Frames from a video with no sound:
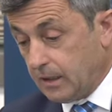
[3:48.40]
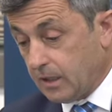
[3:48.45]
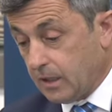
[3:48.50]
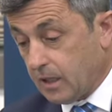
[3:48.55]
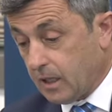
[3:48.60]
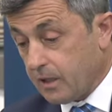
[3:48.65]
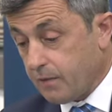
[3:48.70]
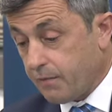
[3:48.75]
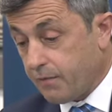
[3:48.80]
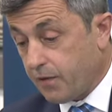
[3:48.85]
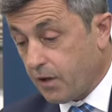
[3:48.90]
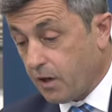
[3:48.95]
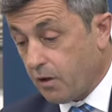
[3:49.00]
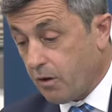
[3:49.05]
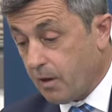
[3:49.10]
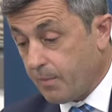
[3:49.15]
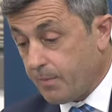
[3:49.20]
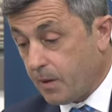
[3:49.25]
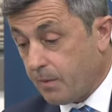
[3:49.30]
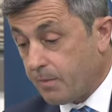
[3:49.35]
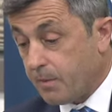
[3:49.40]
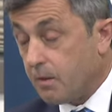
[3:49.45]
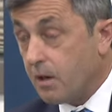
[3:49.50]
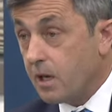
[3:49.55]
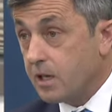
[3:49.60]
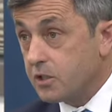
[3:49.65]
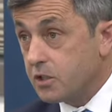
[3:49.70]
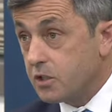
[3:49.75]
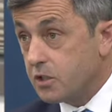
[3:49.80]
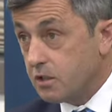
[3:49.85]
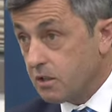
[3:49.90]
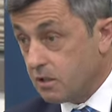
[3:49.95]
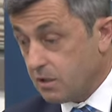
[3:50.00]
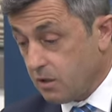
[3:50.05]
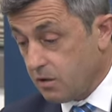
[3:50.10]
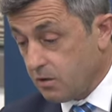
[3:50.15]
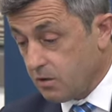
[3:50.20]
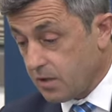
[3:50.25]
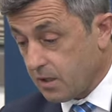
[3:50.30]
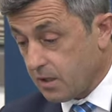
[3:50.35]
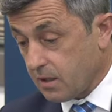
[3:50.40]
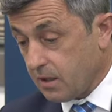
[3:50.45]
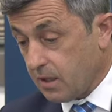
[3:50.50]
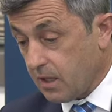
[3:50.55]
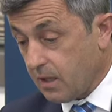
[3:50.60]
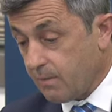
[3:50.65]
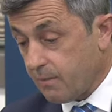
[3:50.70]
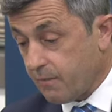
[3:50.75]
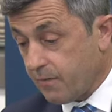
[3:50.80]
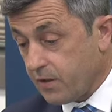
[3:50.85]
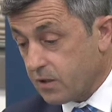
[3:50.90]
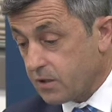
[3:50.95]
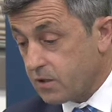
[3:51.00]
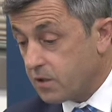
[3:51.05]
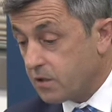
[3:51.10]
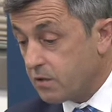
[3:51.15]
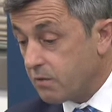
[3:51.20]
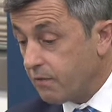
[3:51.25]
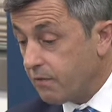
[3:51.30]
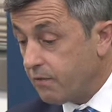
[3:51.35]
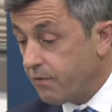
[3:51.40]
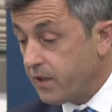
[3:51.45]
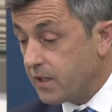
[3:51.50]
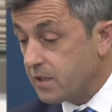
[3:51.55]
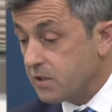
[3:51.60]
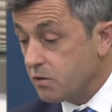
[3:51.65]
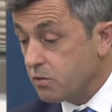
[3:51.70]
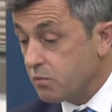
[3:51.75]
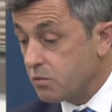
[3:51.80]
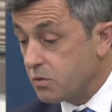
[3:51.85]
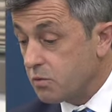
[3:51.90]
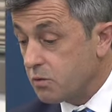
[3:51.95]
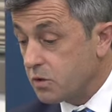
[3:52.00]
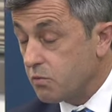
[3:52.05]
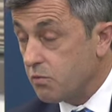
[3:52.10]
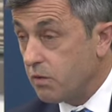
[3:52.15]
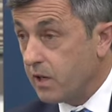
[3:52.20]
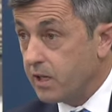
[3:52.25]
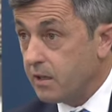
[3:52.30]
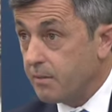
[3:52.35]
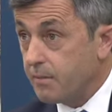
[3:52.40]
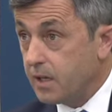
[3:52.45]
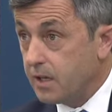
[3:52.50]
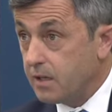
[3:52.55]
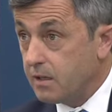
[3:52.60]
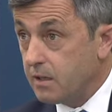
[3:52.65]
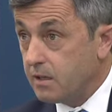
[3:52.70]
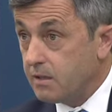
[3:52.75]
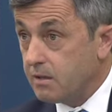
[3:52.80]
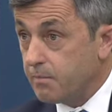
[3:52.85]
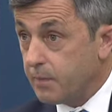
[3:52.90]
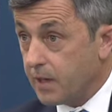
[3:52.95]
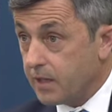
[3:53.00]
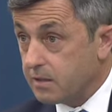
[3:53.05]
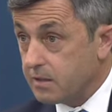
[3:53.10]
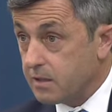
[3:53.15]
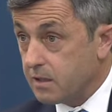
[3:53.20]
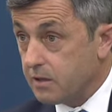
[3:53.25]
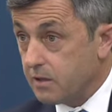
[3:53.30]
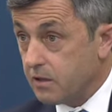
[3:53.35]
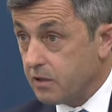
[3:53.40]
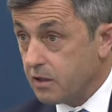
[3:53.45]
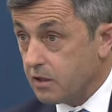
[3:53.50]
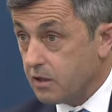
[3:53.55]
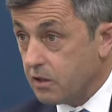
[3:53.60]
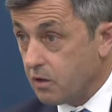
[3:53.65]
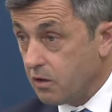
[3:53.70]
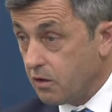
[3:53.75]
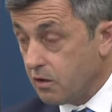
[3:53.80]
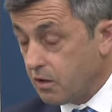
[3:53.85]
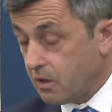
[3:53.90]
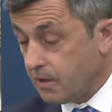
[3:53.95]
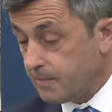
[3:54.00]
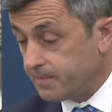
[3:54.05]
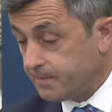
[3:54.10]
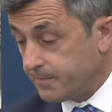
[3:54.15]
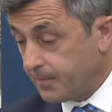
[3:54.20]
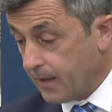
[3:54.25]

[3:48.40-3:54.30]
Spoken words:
A follow-up operation using MFish vessels was recommended but didn't occur.